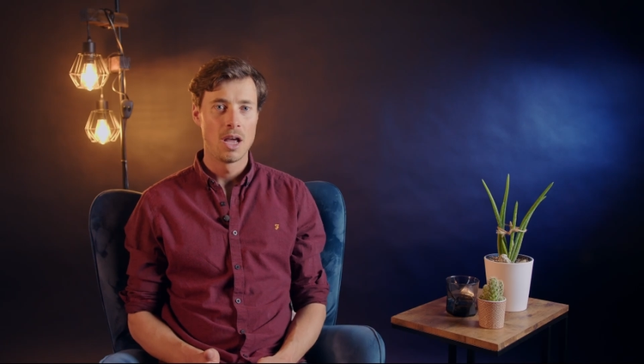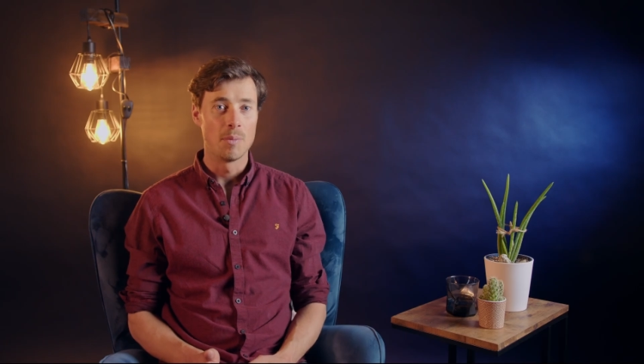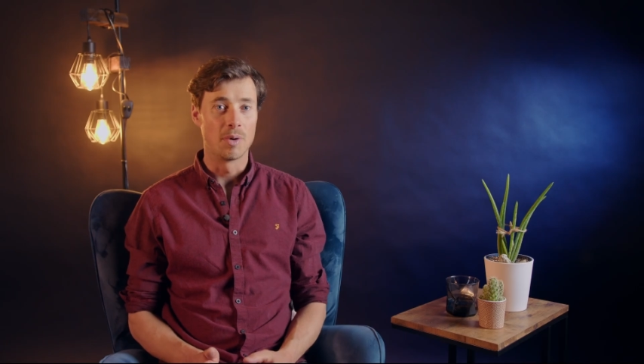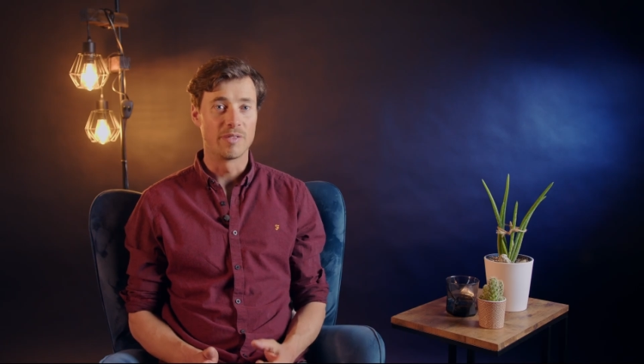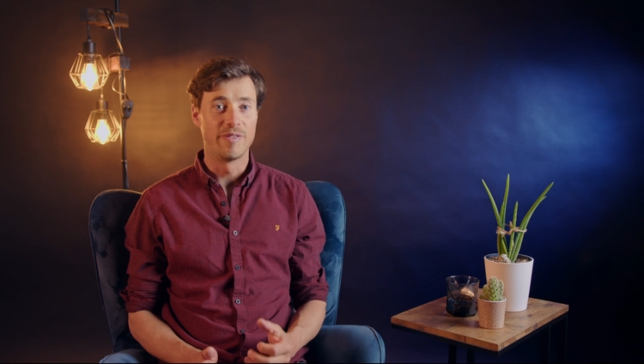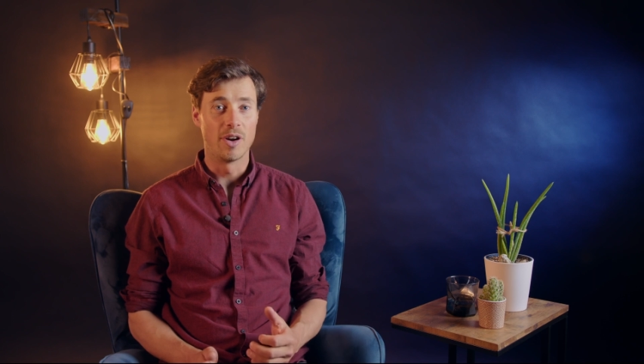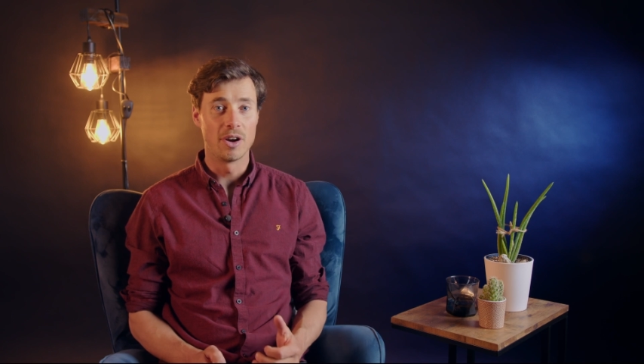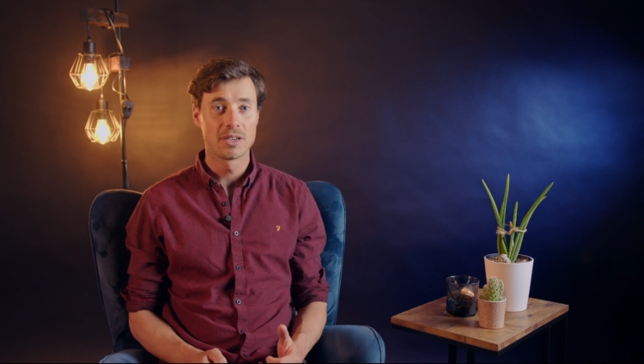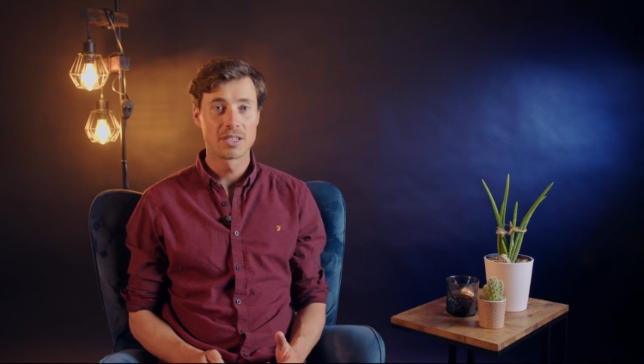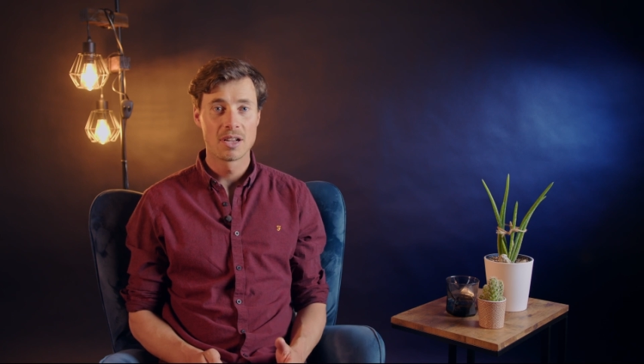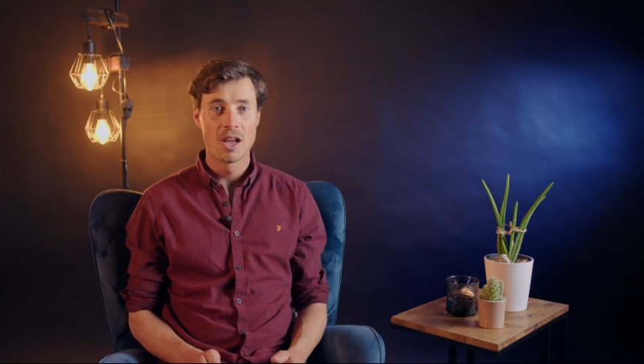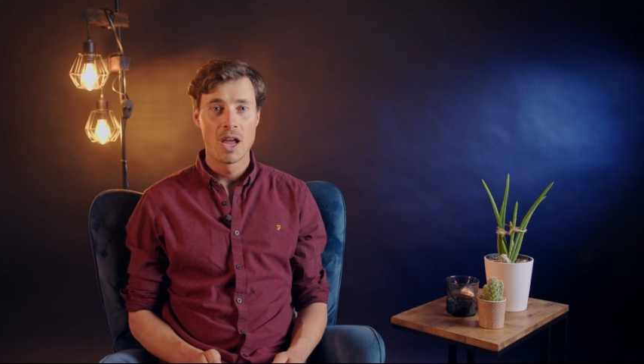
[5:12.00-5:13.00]
But
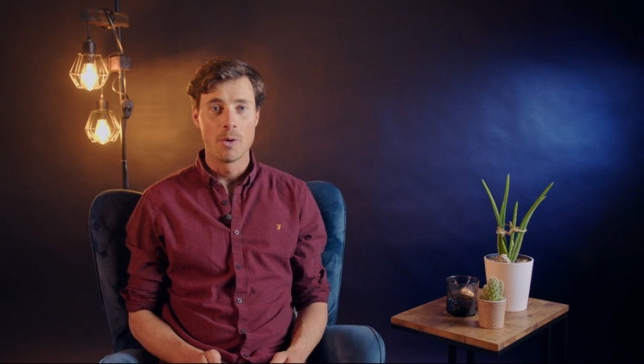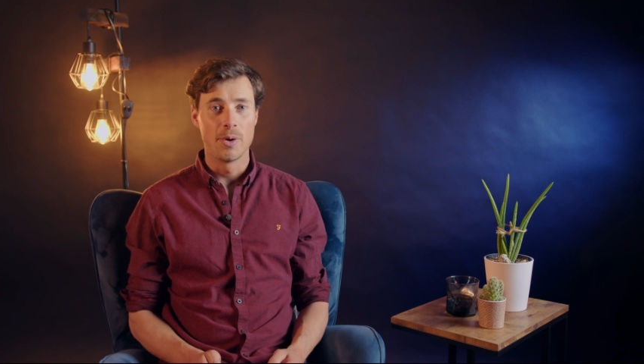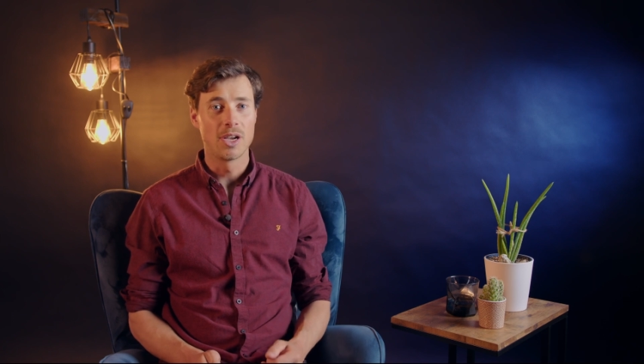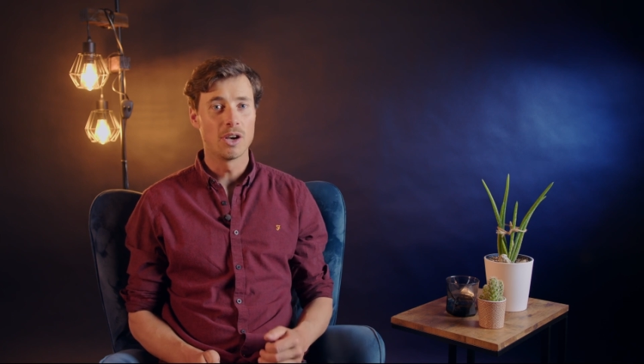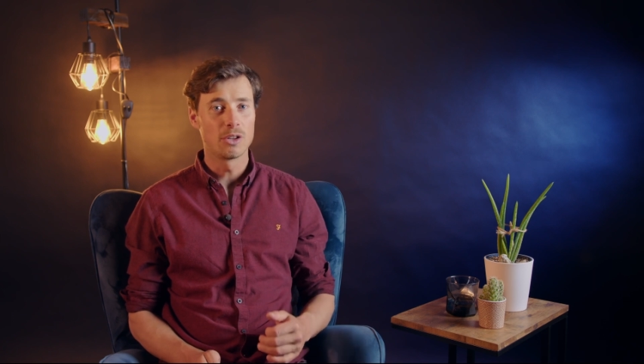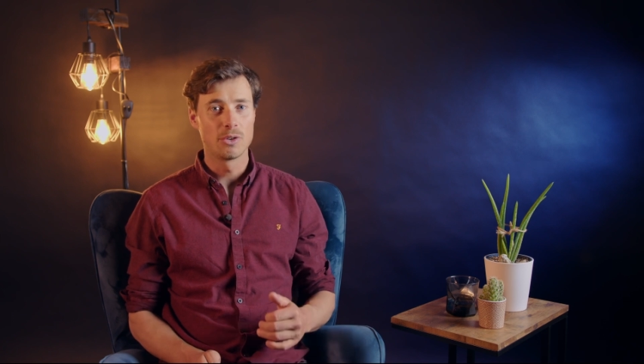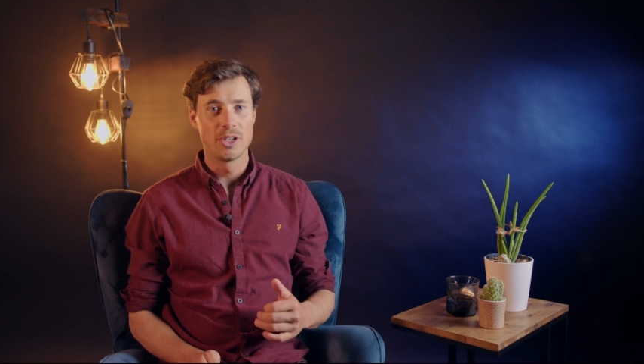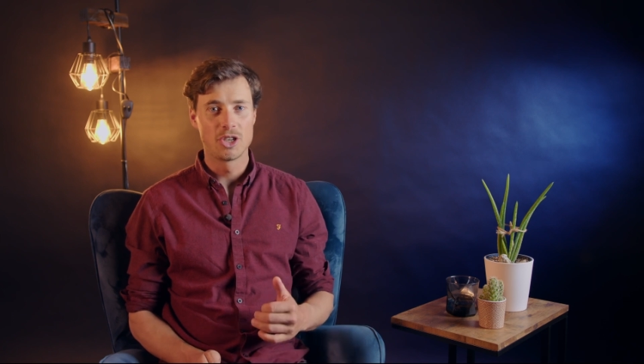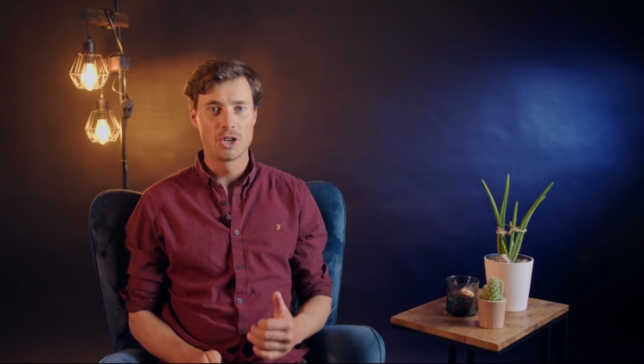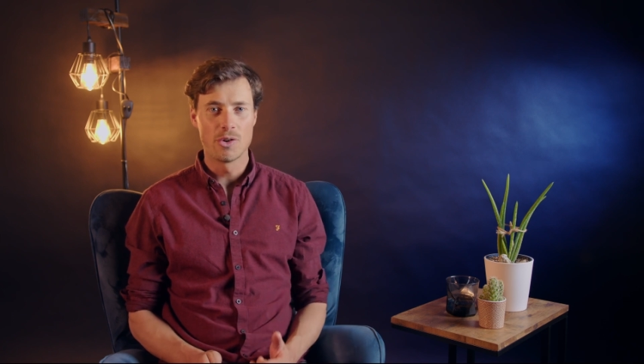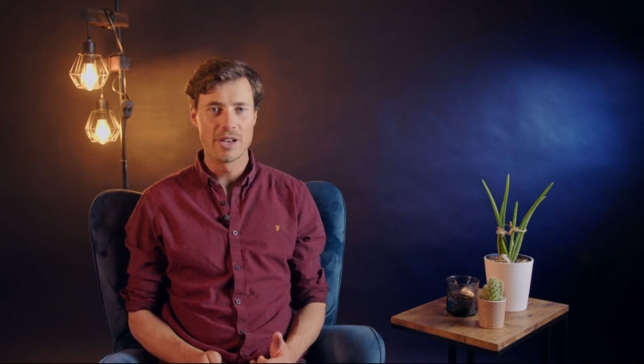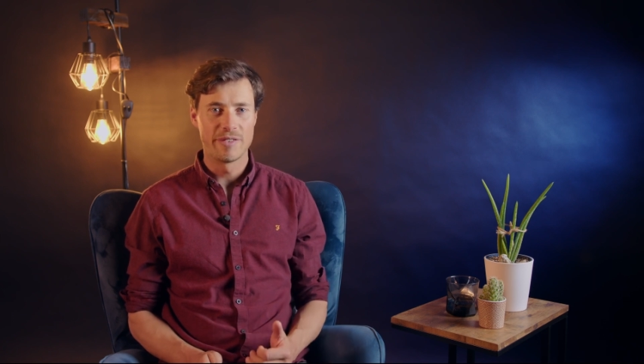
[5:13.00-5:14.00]
first, we got to
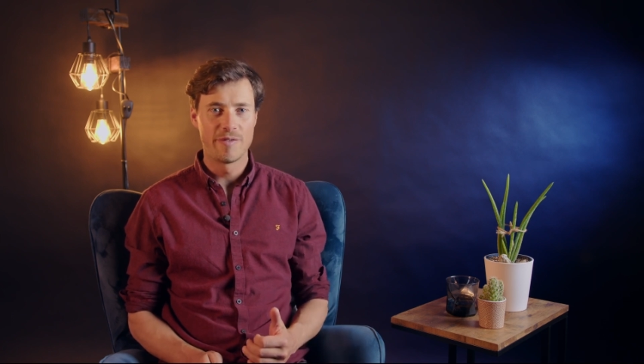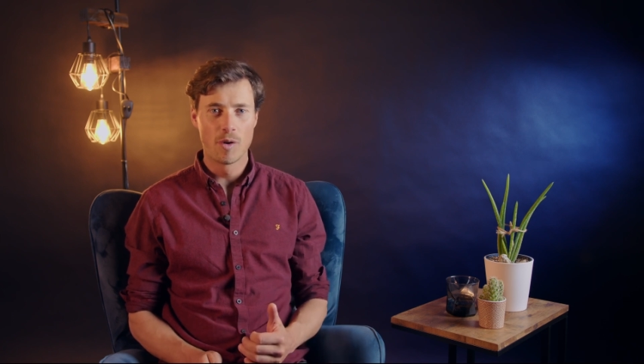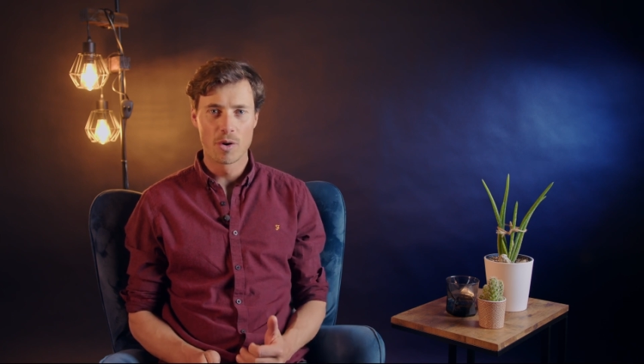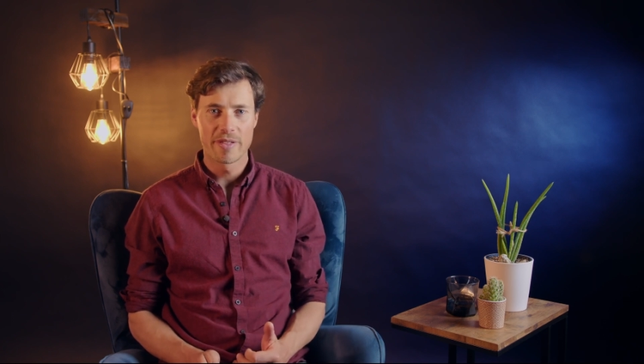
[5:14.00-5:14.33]
enjoy the four